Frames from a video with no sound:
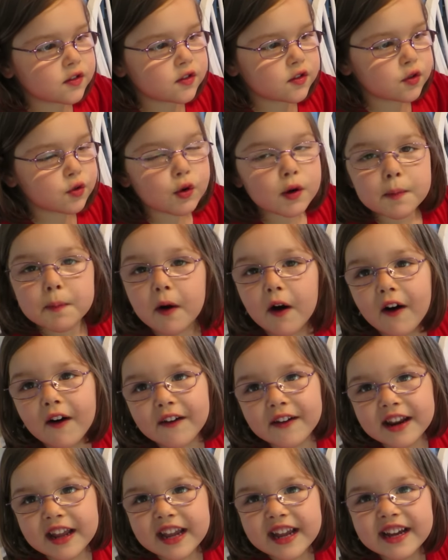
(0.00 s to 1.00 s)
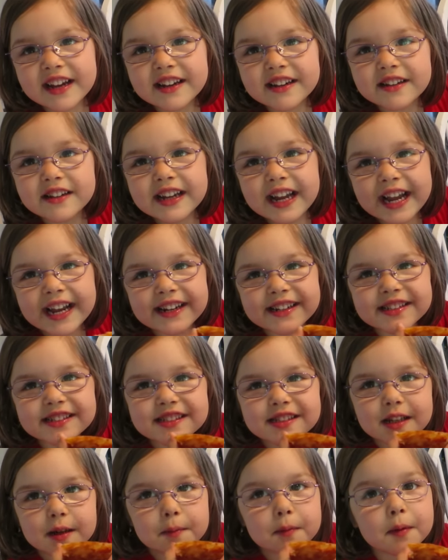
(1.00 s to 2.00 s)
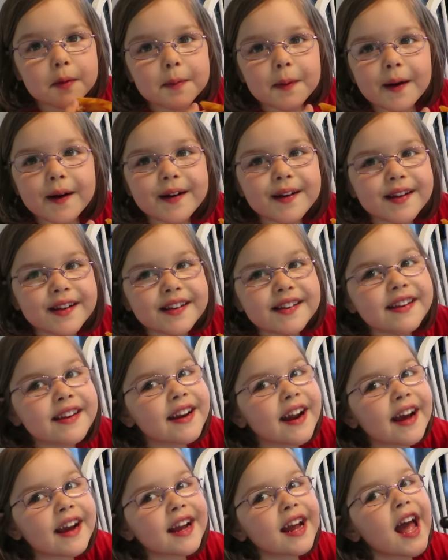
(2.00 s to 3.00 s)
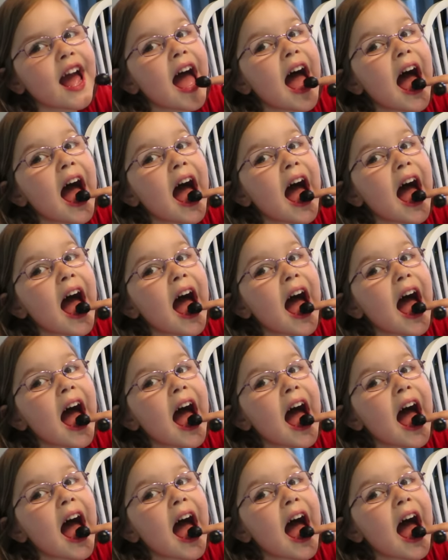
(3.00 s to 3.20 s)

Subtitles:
do a party and a slumber party tonight.